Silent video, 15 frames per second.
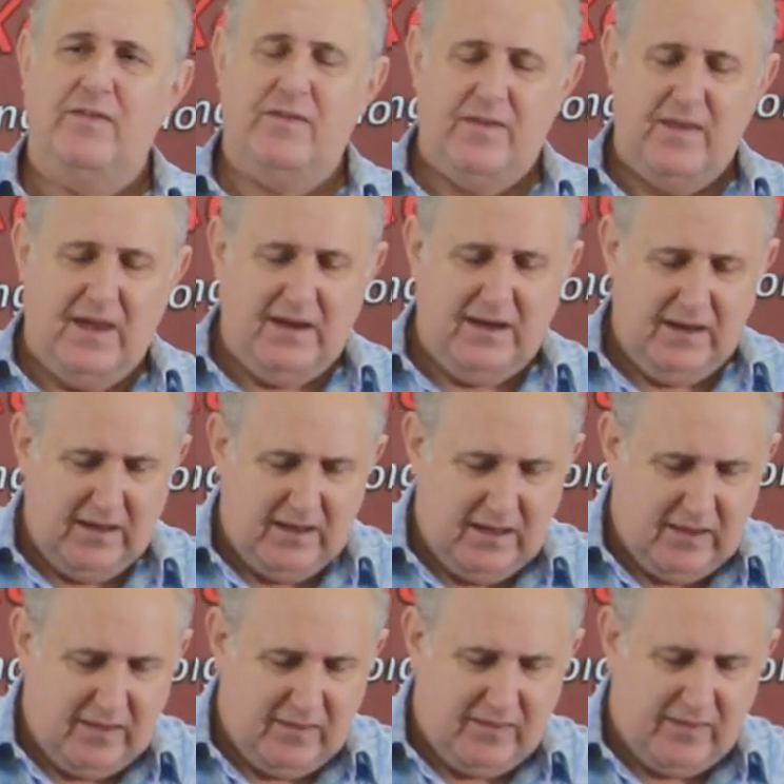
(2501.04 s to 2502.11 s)
then
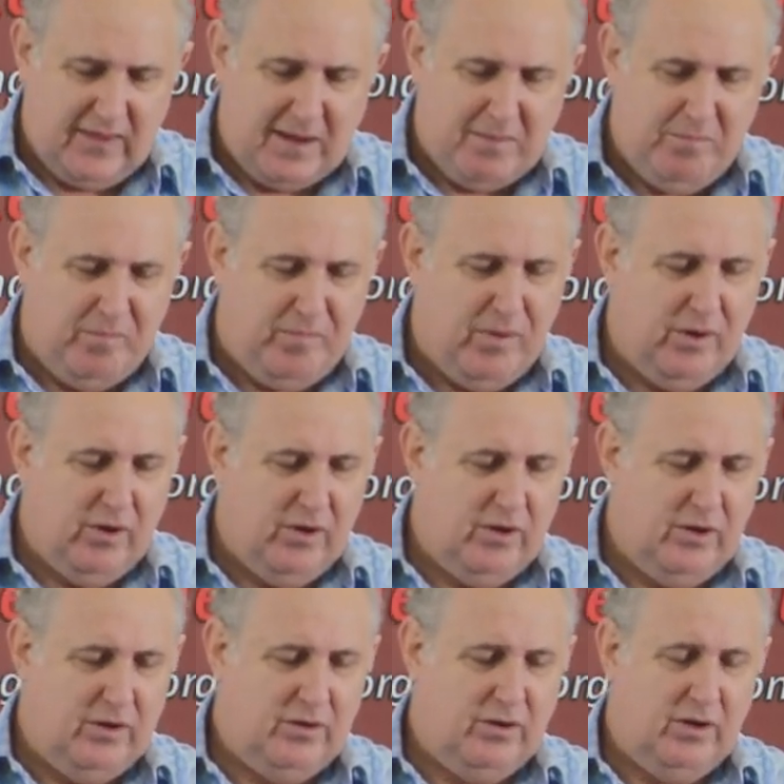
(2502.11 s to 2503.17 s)
they
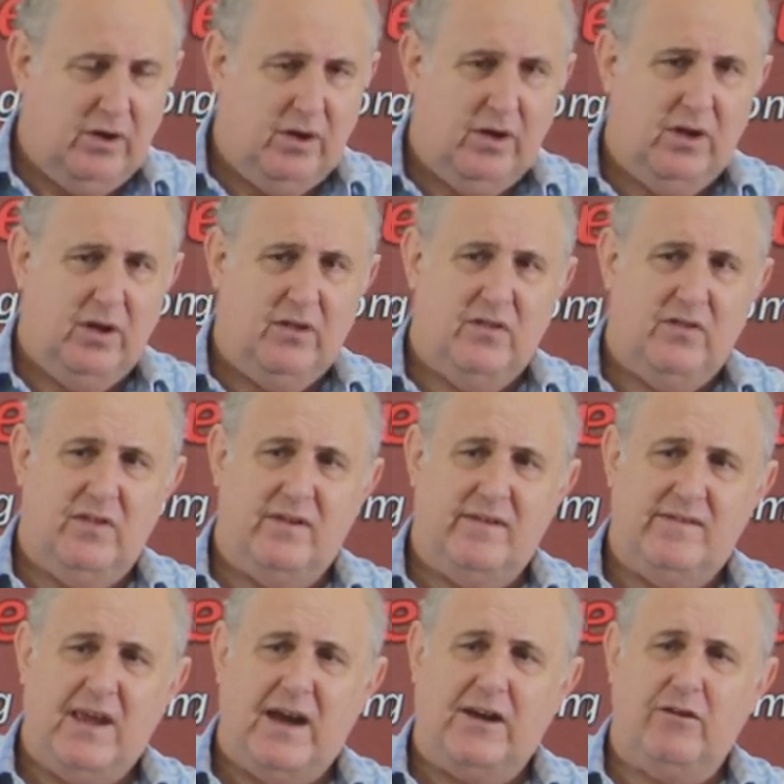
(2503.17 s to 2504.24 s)
burn the
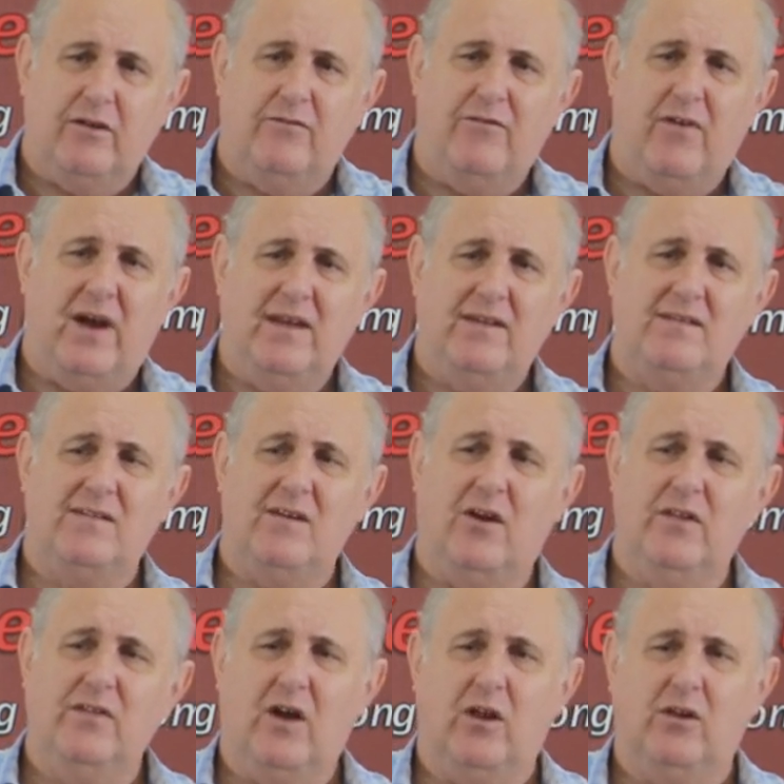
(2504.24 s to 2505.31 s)
sacrifice
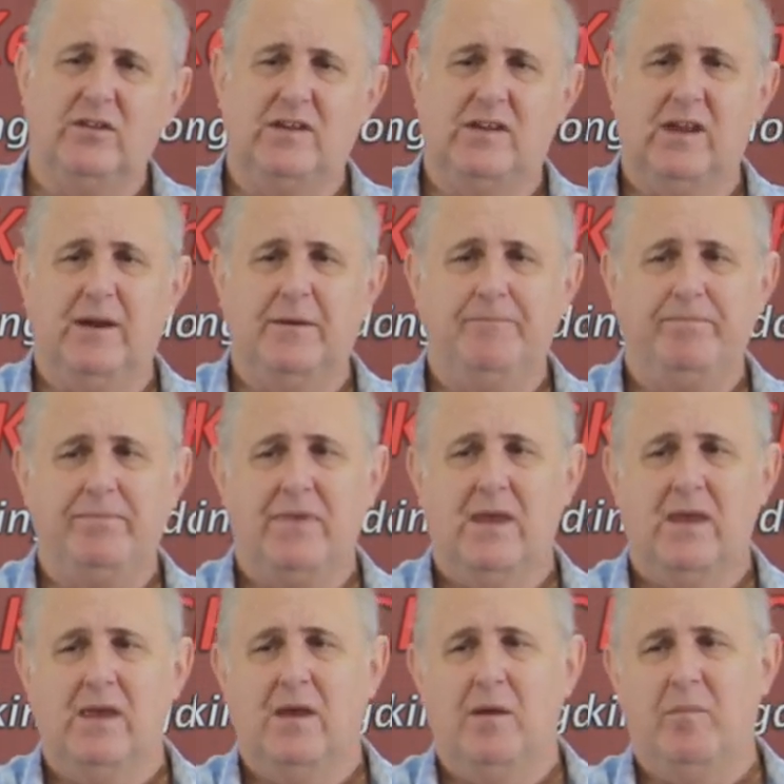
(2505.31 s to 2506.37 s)
on the altar.
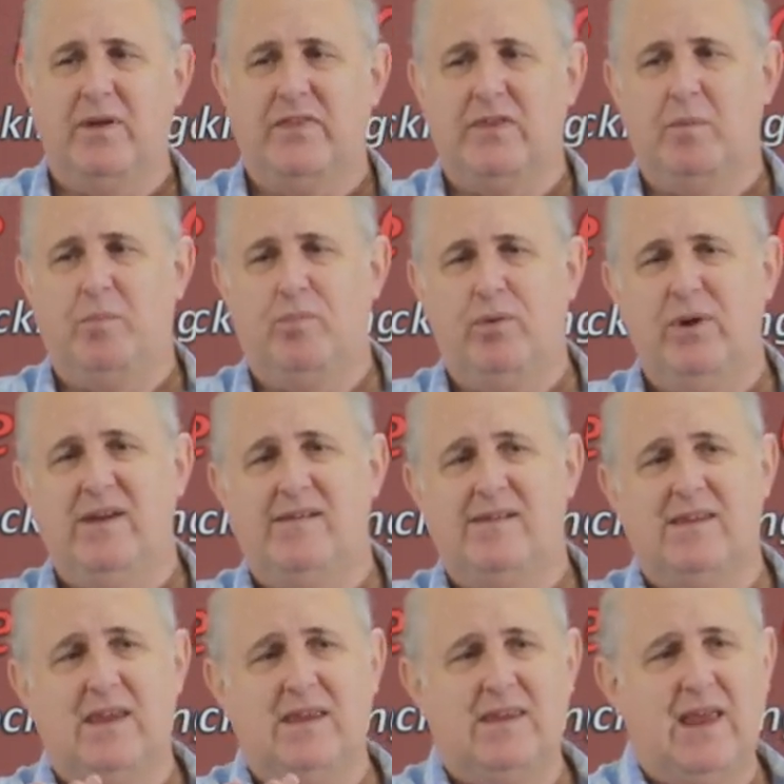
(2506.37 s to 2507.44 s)
But the priest
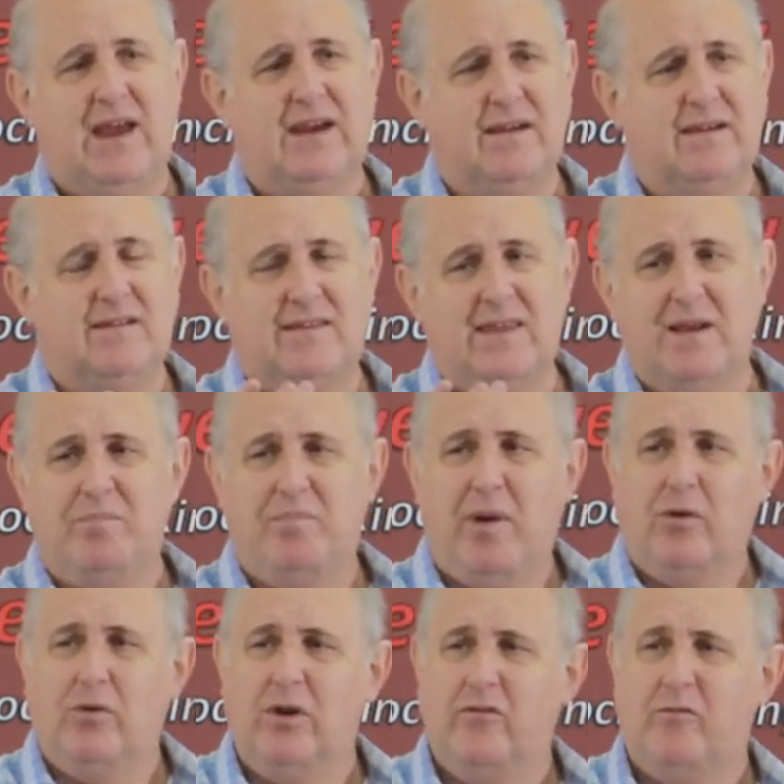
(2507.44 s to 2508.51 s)
takes that
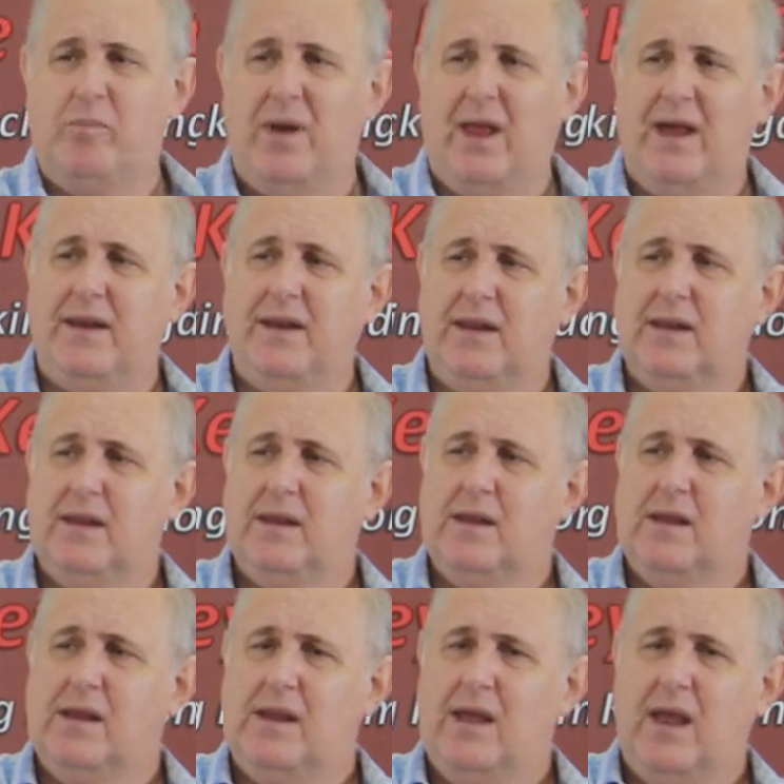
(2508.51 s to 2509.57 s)
bowl of blood
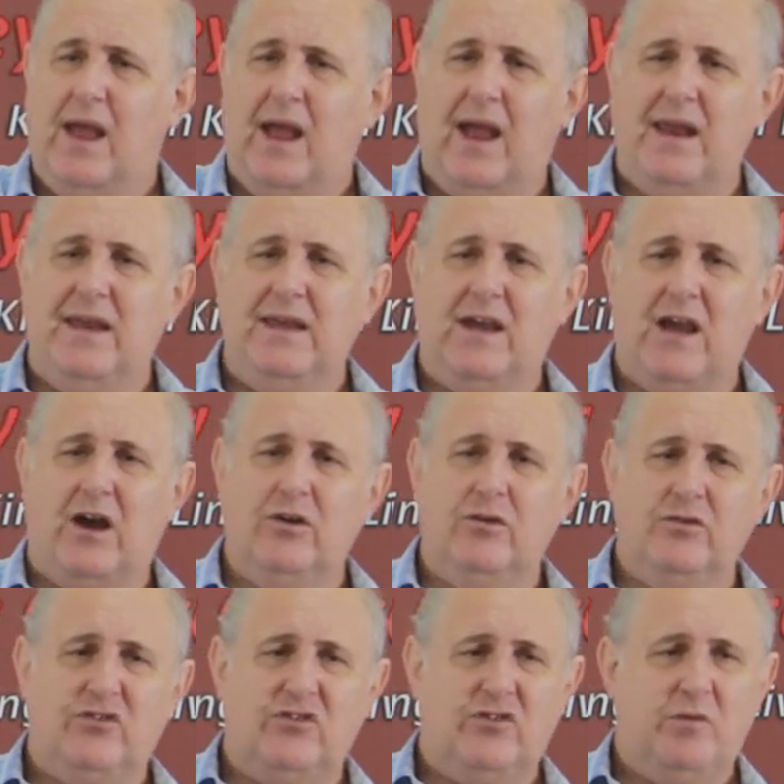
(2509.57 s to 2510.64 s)
and he
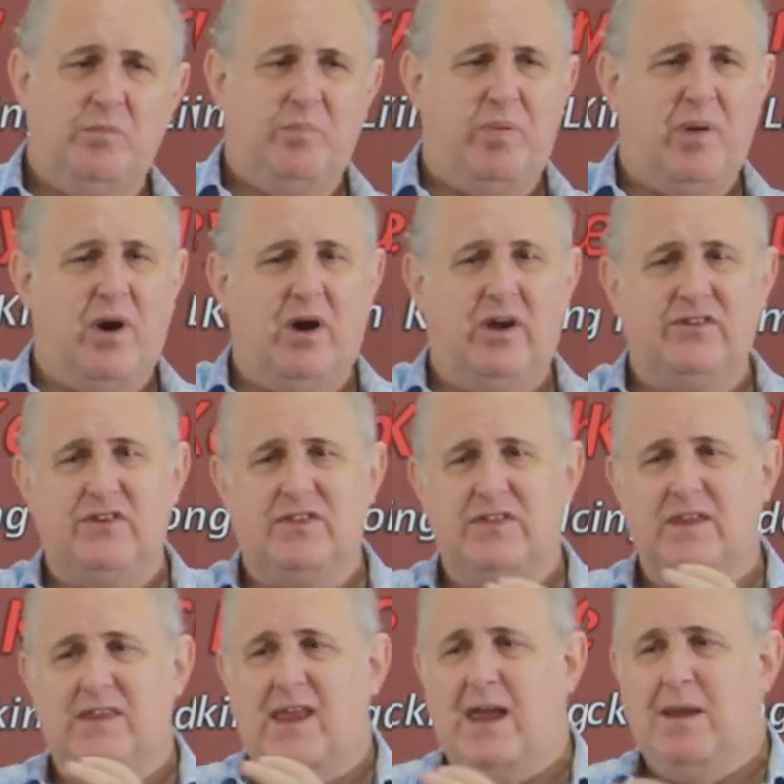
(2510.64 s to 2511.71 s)
goes past
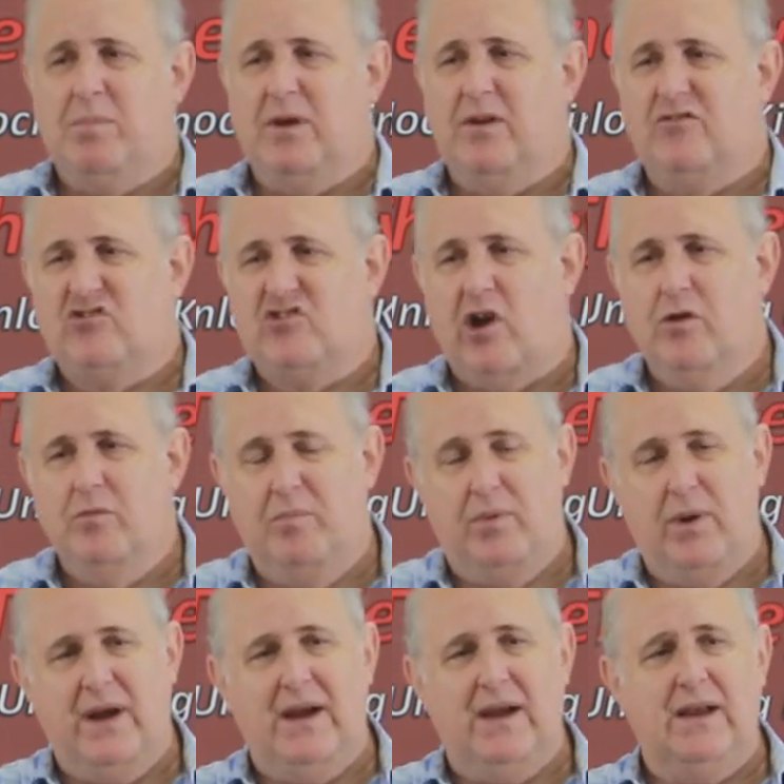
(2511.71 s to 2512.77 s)
the table of
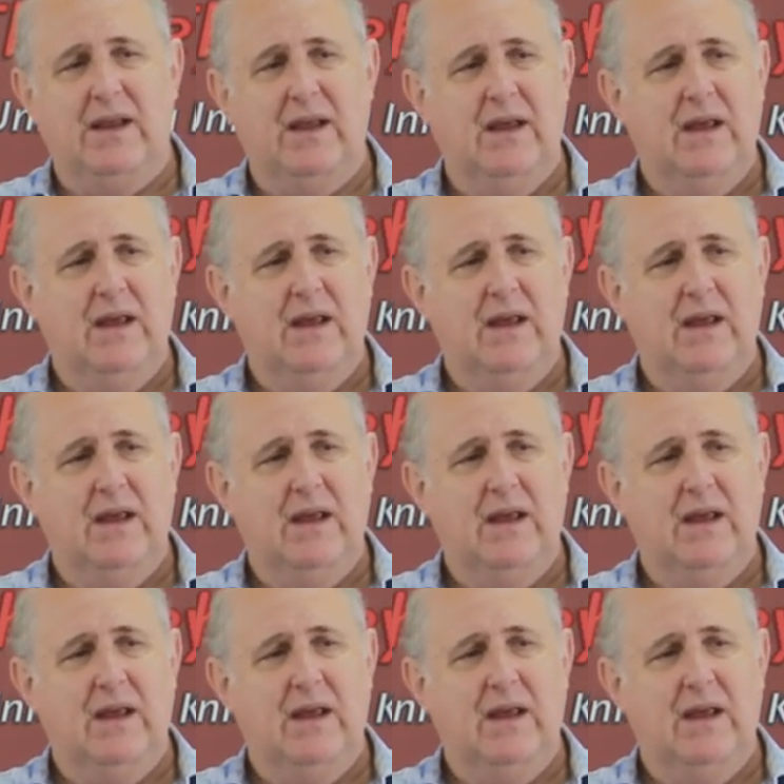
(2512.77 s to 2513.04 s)
showbread.